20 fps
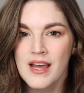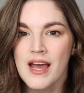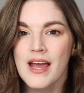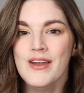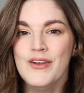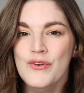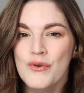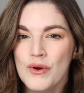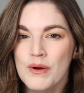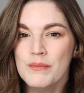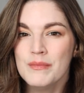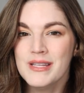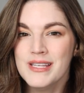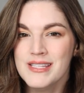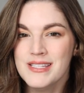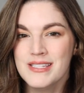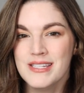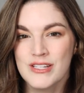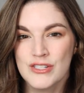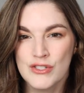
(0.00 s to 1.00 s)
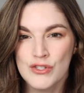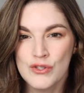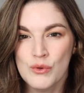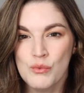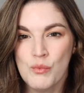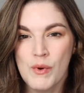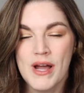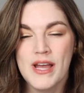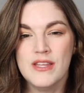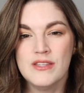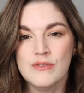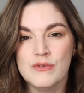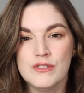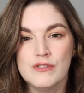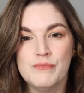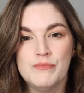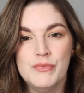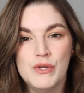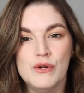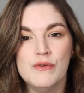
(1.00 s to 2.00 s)
I normally stick to the white so
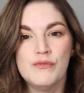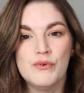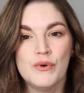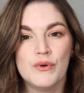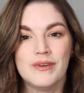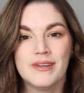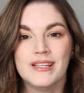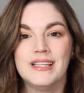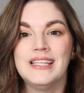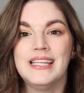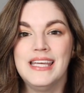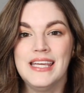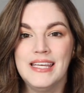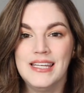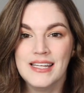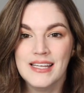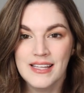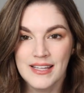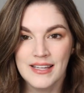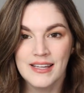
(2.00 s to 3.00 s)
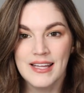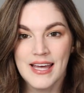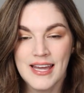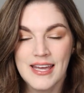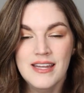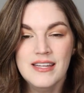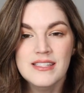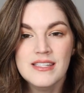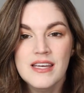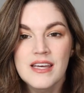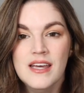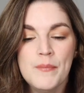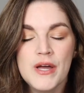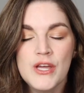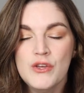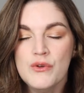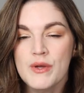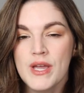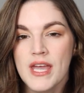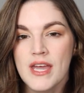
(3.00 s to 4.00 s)
it's beautiful, clean light,
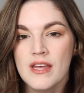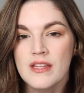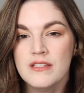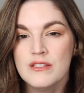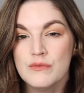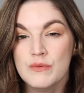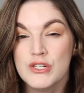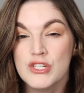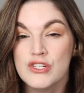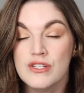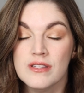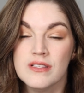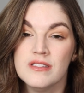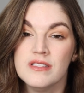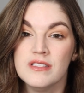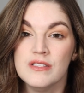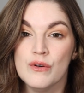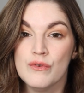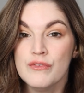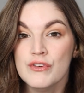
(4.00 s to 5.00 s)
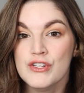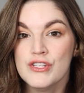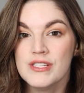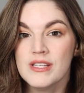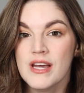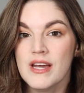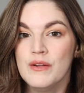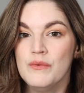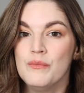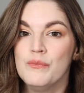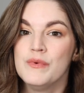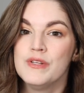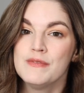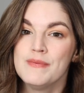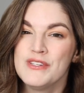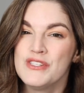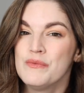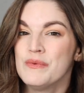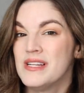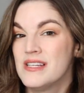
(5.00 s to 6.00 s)
but you can switch to the silver side,
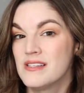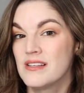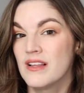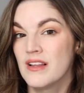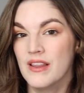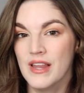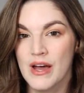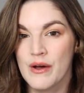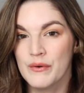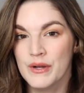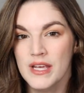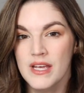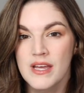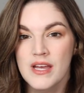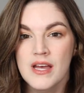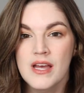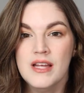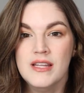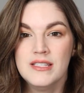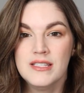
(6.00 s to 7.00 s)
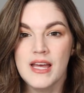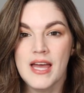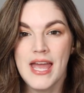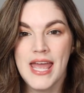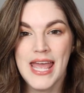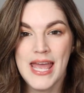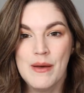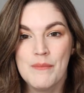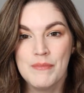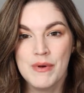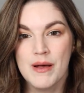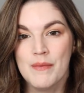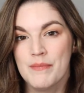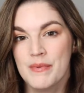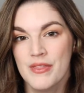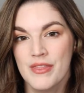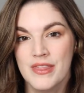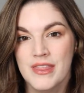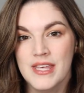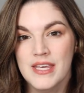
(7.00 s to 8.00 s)
especially when it's cloudy, to amp
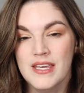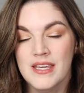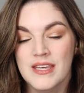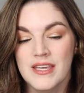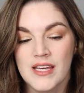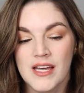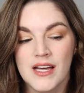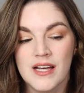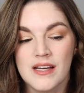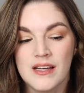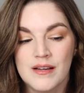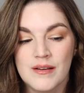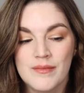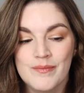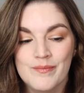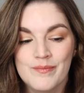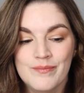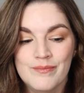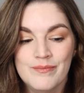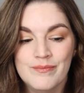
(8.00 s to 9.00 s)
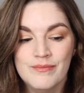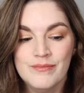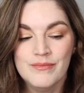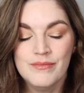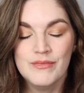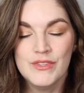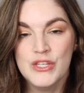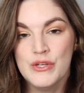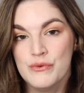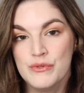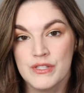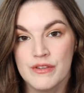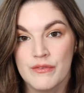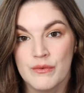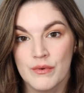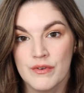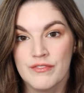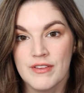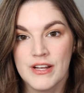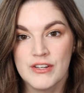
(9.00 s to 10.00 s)
up the um, use of
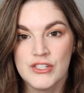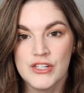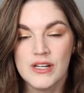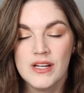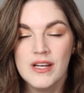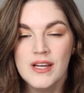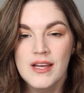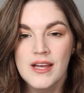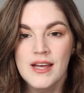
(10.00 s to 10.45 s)
the reflector.